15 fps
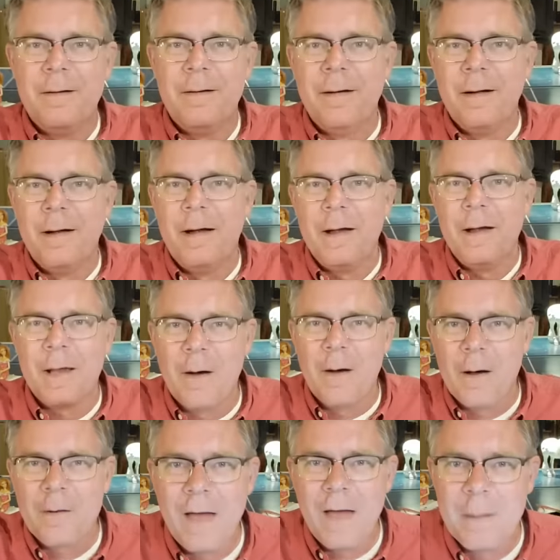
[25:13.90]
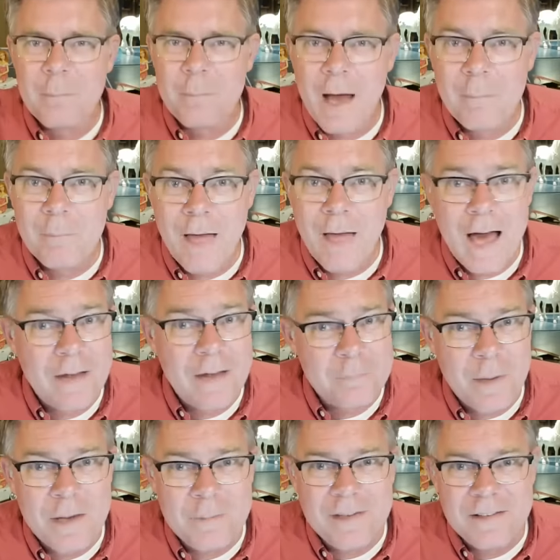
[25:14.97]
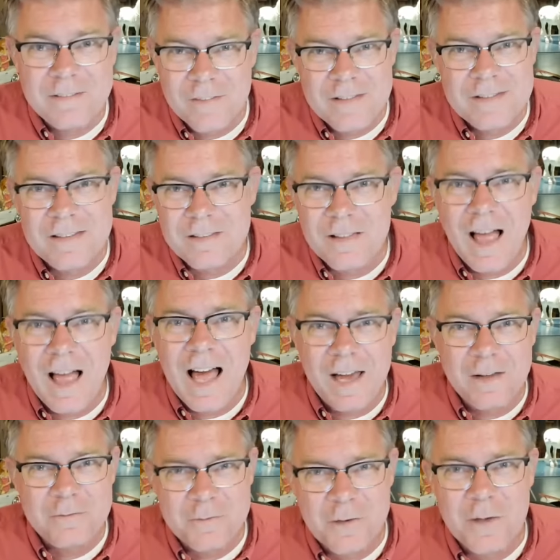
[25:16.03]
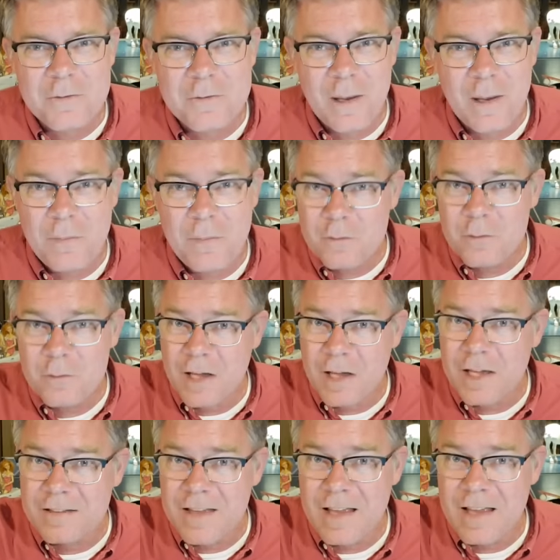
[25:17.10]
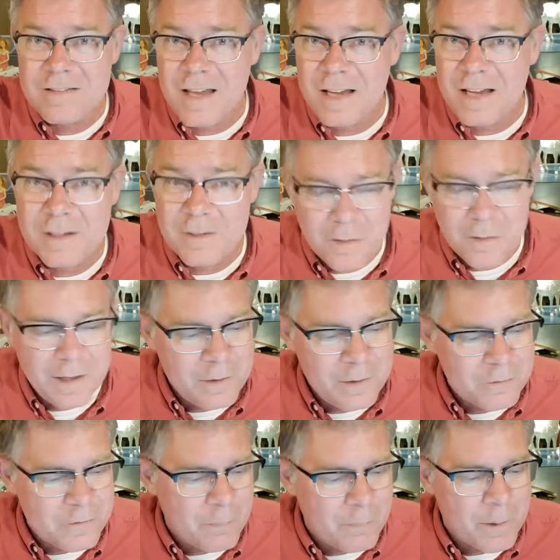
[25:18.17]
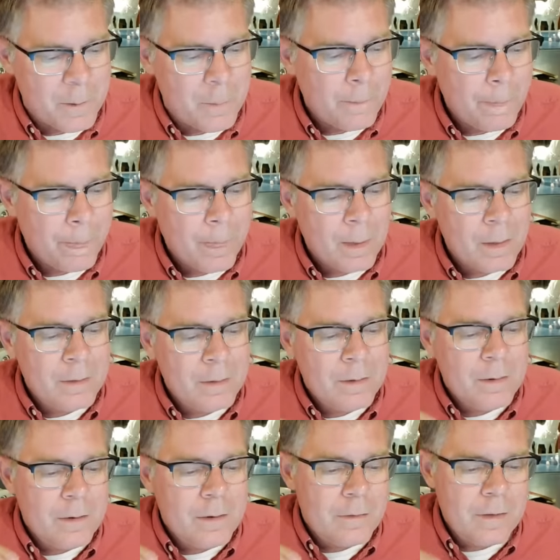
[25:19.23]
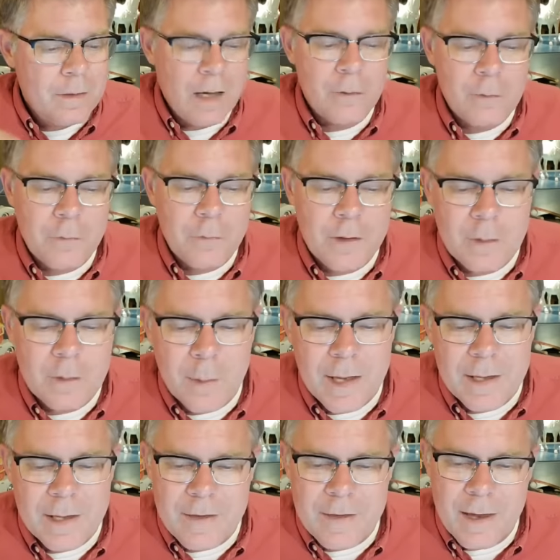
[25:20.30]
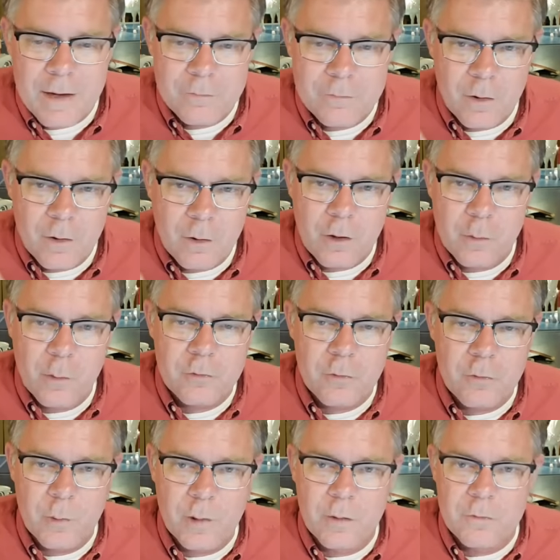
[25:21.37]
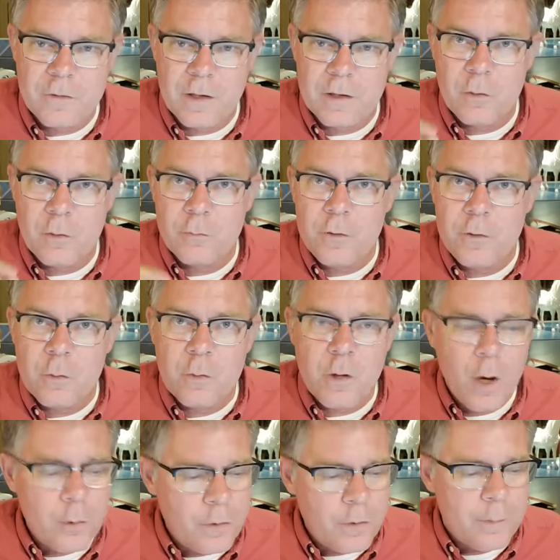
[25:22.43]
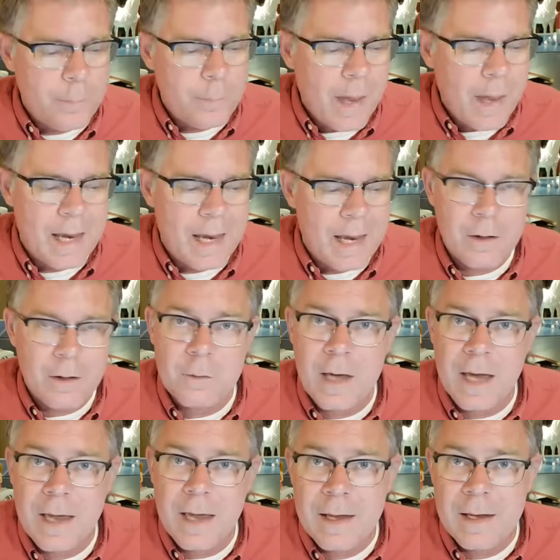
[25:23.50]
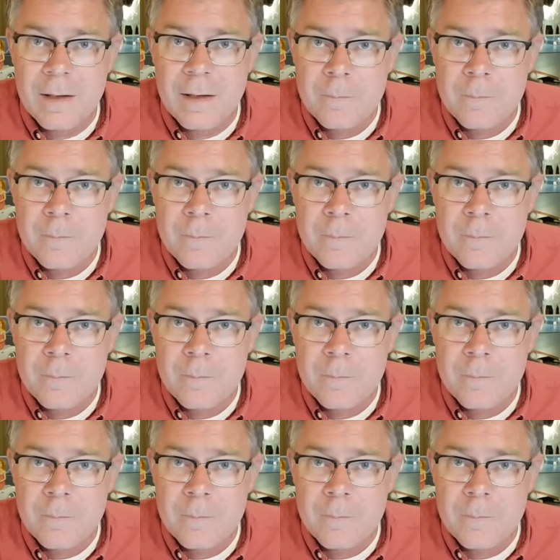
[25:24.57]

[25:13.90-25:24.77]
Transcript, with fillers: There you go. I'll clap. I'm live, baby. This is live. Trust me. I think there's like a 10 second delay or something. The other thing the banks have are commercial real estate. So if you go to the bank, okay,